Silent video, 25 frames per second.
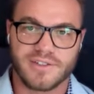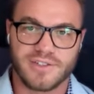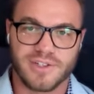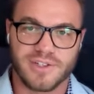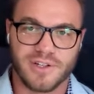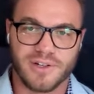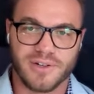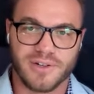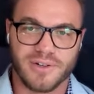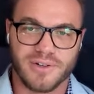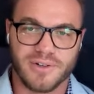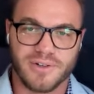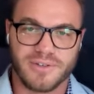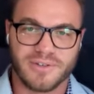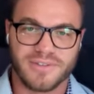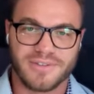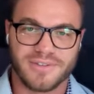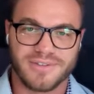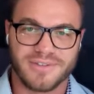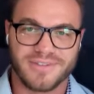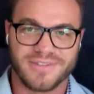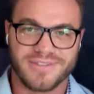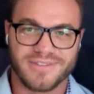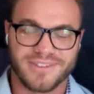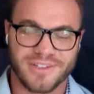So
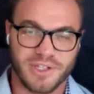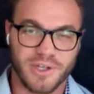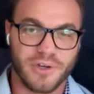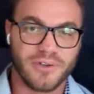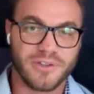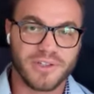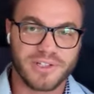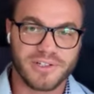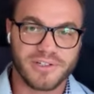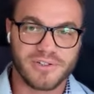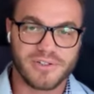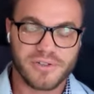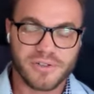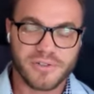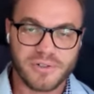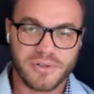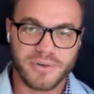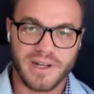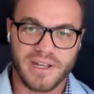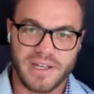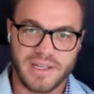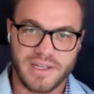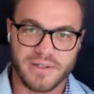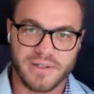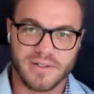the only true way to
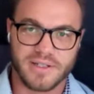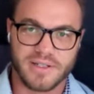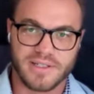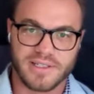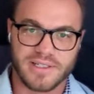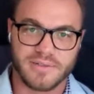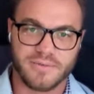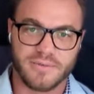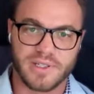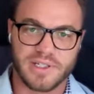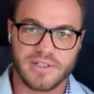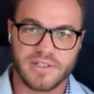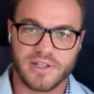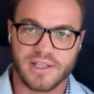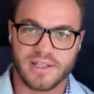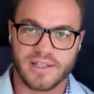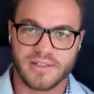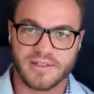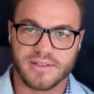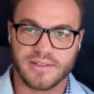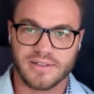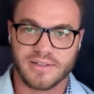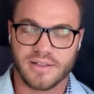do it is if we took it